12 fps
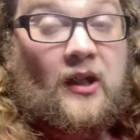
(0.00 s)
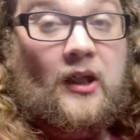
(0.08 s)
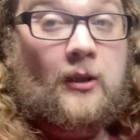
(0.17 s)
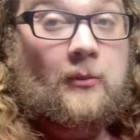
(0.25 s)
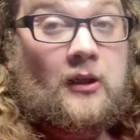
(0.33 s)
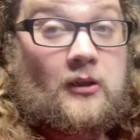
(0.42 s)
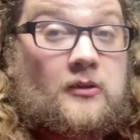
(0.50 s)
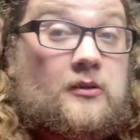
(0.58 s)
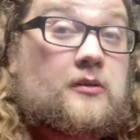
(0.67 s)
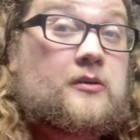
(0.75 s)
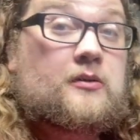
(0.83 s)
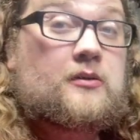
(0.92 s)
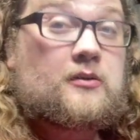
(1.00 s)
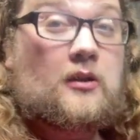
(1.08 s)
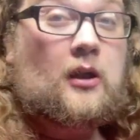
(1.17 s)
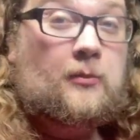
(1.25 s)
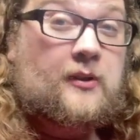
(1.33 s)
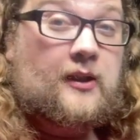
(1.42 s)
email.
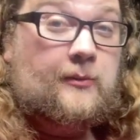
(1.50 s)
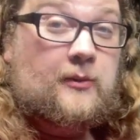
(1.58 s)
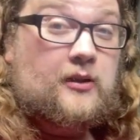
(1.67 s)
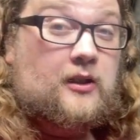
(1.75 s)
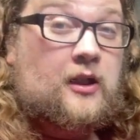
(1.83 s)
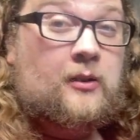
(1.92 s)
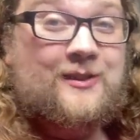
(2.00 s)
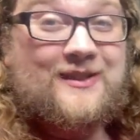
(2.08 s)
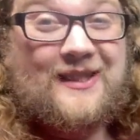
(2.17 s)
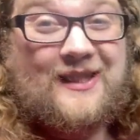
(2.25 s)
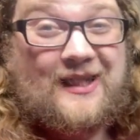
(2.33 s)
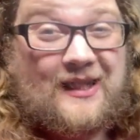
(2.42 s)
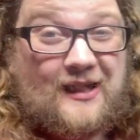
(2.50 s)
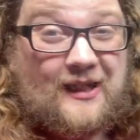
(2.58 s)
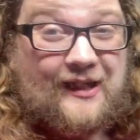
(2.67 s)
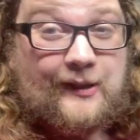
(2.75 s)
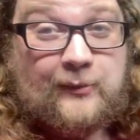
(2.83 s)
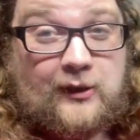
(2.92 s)
I'll put the email in the comments.
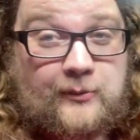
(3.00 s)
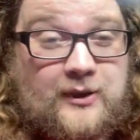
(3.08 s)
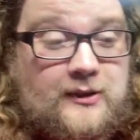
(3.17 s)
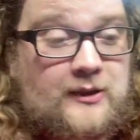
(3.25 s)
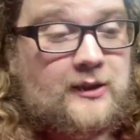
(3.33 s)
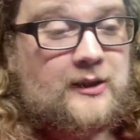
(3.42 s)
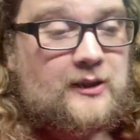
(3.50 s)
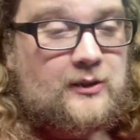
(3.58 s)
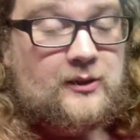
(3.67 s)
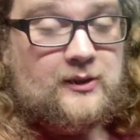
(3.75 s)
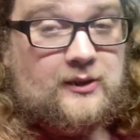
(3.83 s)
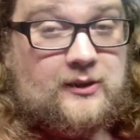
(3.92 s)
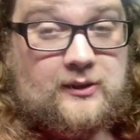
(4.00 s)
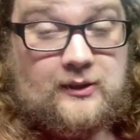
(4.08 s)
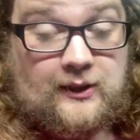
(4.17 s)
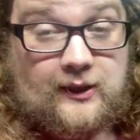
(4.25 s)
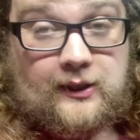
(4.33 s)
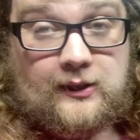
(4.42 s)
Email me with
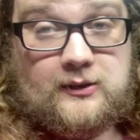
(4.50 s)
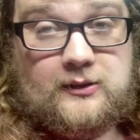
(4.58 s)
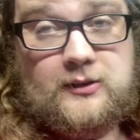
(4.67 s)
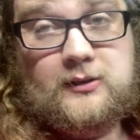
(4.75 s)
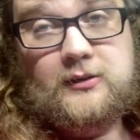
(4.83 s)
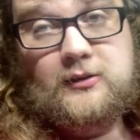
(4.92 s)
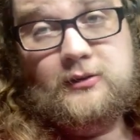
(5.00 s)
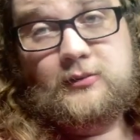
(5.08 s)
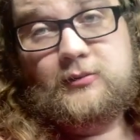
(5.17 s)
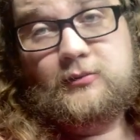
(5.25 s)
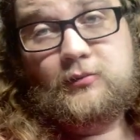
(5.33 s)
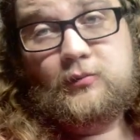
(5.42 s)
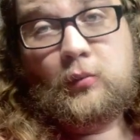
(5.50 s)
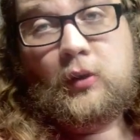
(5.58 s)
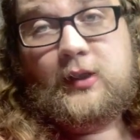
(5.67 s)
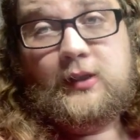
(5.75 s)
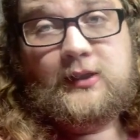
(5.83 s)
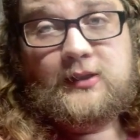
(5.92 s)
the where
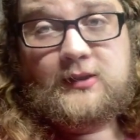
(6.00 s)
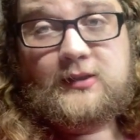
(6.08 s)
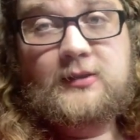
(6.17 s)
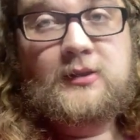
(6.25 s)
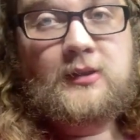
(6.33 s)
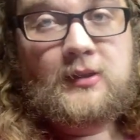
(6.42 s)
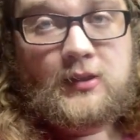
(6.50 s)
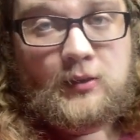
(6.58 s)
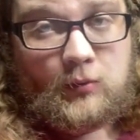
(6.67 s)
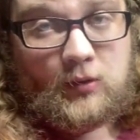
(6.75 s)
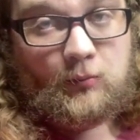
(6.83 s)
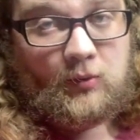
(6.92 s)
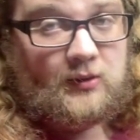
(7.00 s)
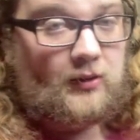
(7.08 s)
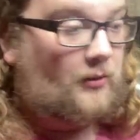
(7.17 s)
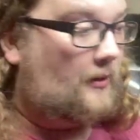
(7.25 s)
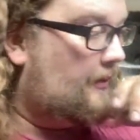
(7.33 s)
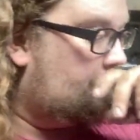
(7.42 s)
it is, what what the
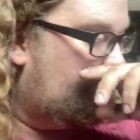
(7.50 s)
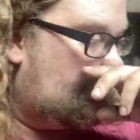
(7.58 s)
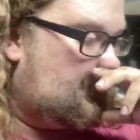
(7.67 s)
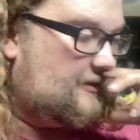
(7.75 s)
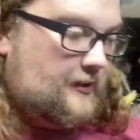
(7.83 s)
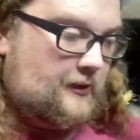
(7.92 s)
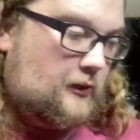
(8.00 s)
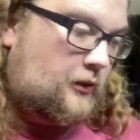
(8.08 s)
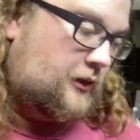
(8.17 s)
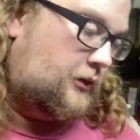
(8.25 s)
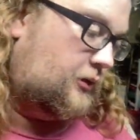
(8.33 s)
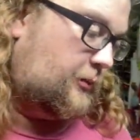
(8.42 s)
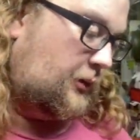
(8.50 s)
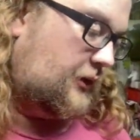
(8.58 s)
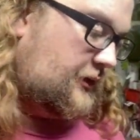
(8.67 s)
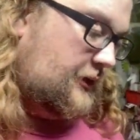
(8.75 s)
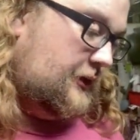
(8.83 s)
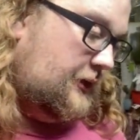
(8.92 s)
location is, and then I'll get all the
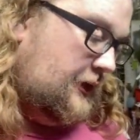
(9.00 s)
person.